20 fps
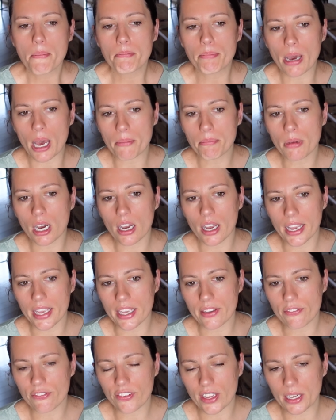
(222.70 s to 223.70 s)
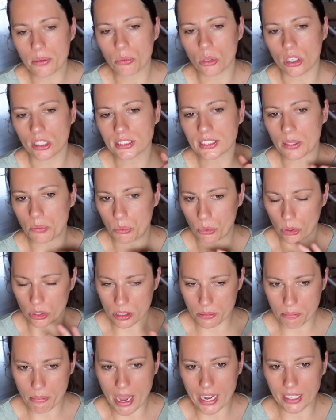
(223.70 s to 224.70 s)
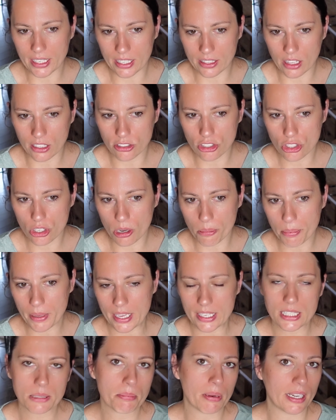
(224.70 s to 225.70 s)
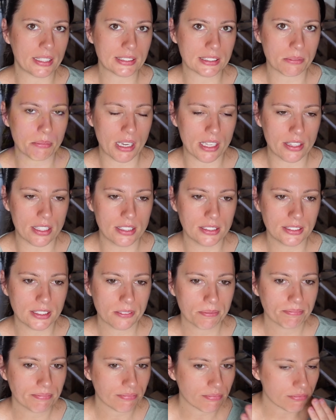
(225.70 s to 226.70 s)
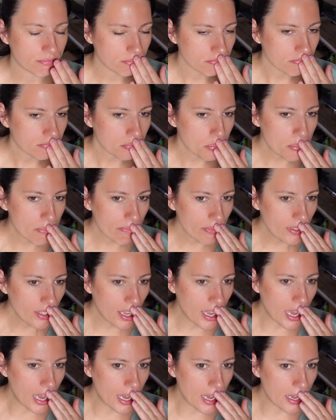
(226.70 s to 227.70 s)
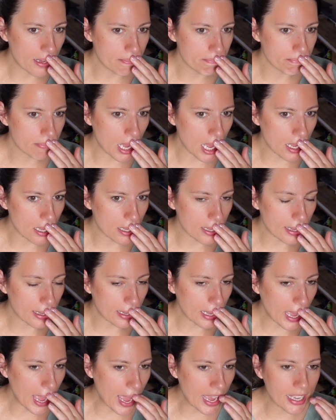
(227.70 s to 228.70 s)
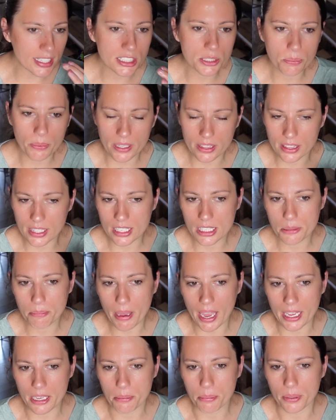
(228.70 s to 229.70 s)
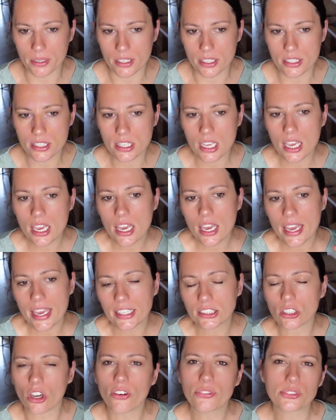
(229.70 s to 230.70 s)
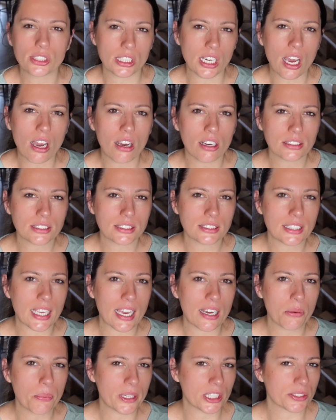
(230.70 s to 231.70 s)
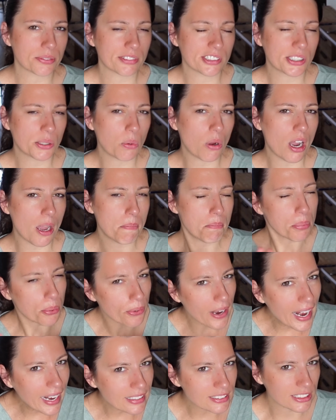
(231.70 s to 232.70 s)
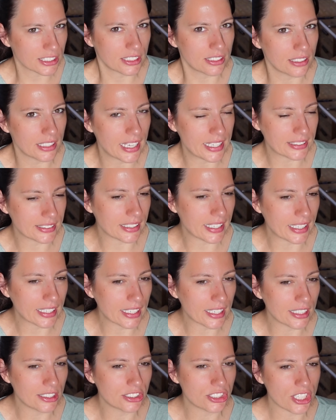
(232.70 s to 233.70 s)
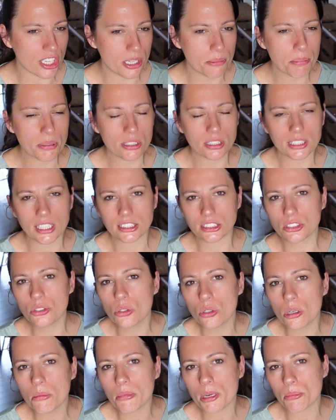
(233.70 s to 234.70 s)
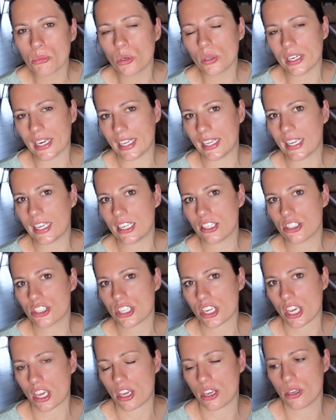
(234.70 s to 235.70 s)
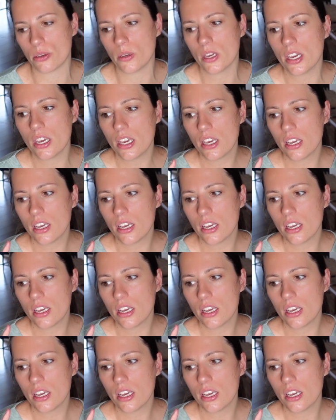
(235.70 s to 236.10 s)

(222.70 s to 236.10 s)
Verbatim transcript: But my feeling was it was mainly those topics plus some others. Um, as with these papers, it's often hard to tell which required practical it is linking to because it's normally more linking to